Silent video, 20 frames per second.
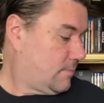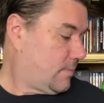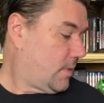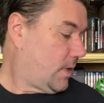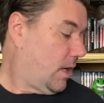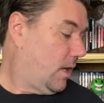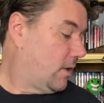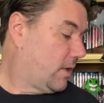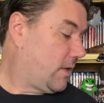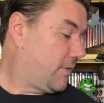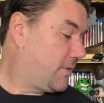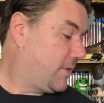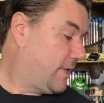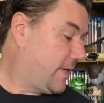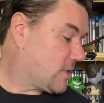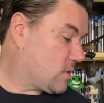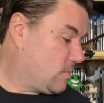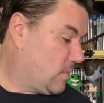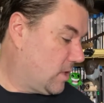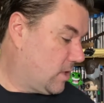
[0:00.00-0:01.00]
I'll get the
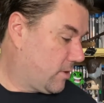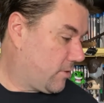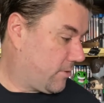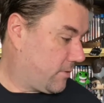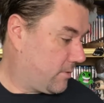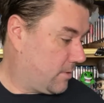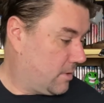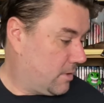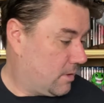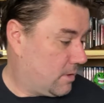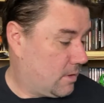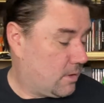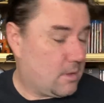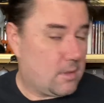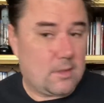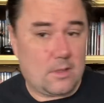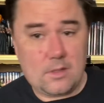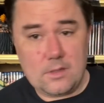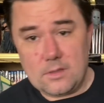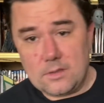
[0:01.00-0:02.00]
next month.
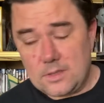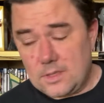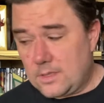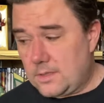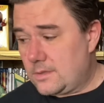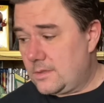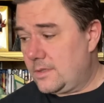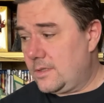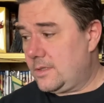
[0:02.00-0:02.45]
You